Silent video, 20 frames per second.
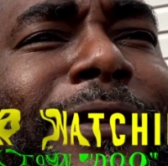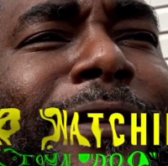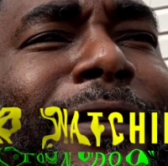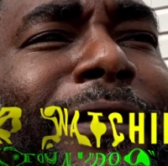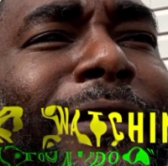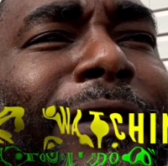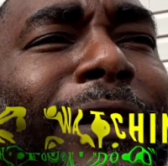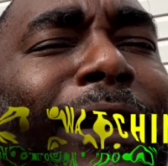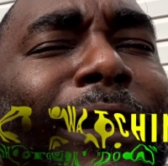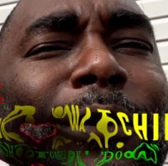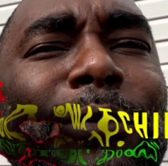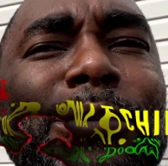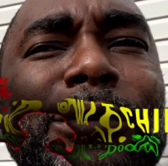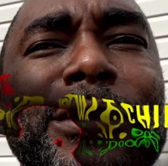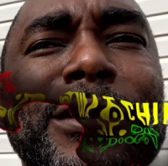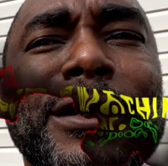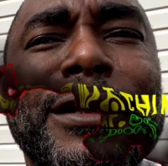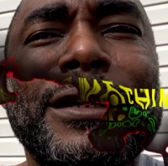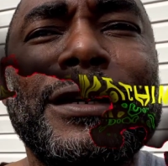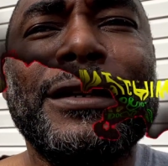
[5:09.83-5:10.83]
And I
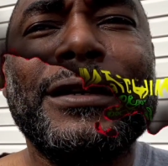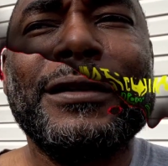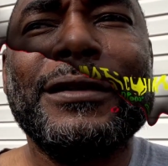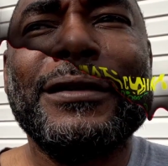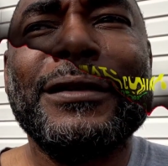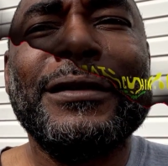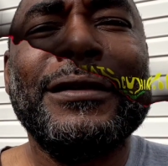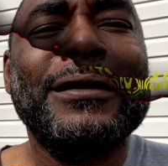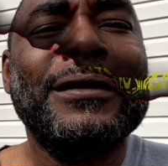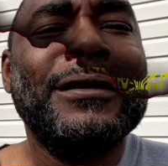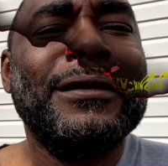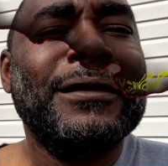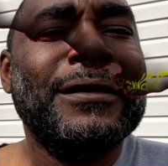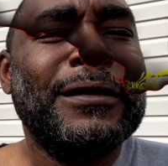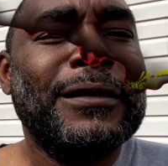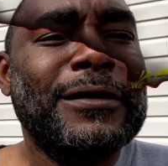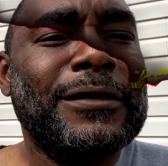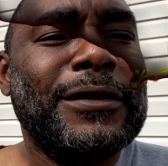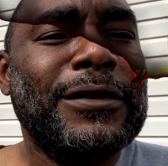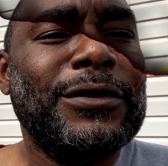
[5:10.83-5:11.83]
will
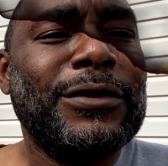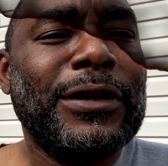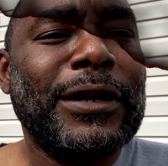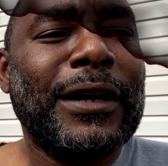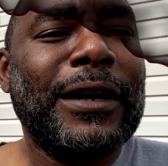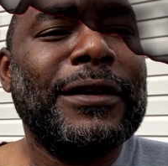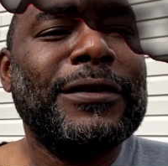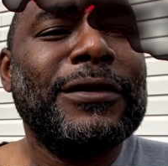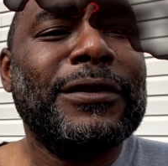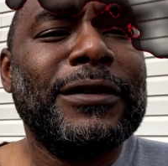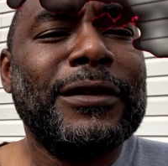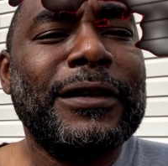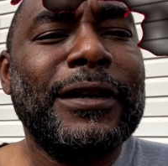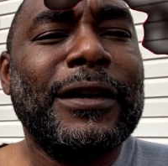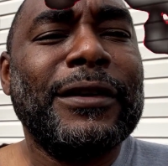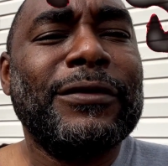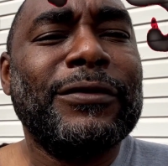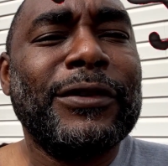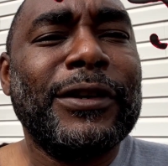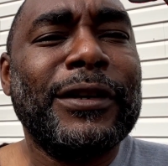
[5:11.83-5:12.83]
see you guys on the
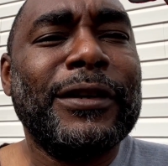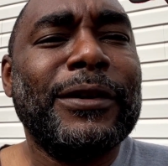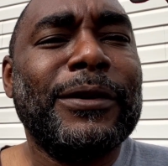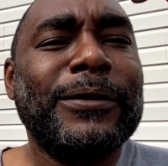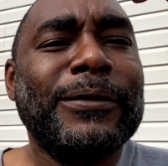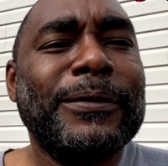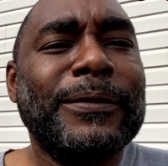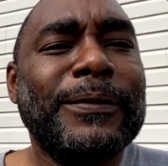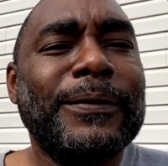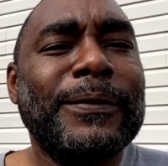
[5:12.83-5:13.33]
next video.